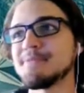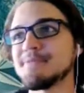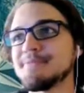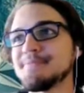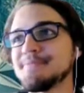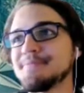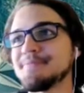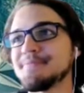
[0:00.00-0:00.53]

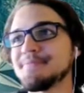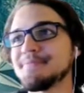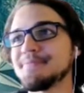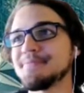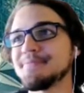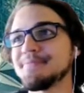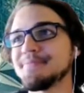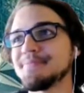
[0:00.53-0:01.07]

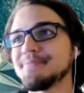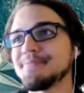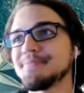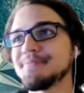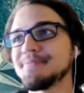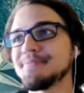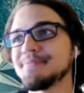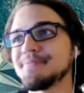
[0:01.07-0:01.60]

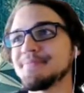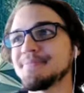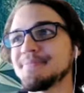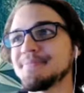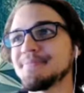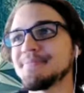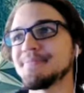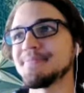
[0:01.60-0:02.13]

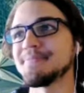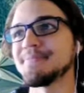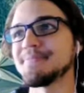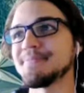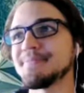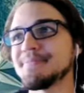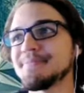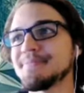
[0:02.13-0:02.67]

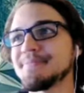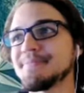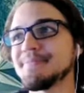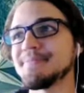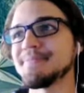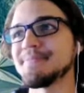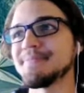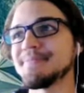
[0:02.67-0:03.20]

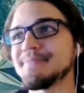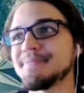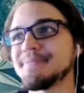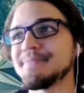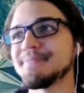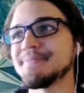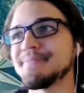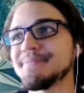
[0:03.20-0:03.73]

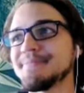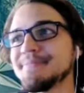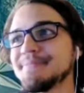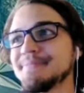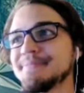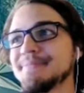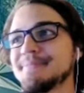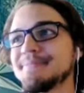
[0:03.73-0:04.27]

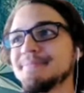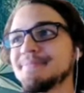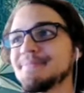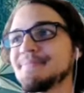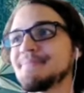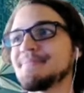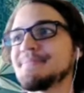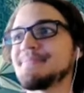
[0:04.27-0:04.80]

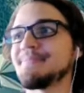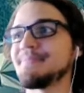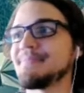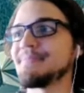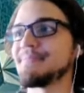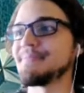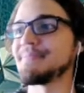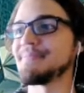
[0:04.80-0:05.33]

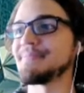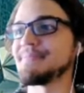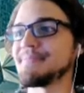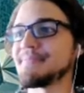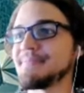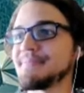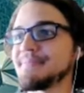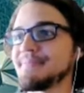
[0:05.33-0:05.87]

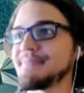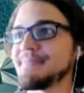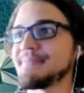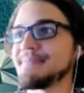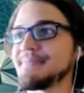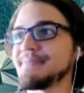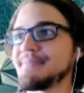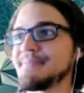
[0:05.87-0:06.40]

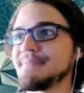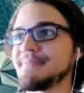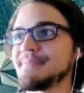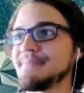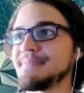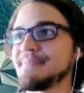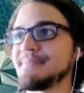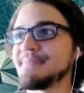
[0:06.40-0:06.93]

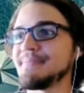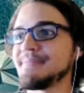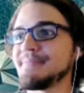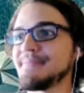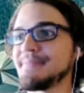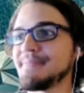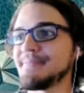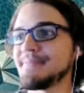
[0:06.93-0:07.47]

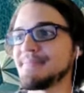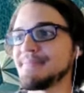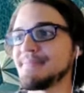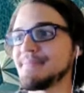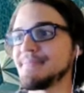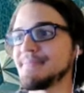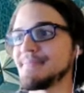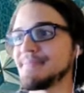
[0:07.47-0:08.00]
(not speaking)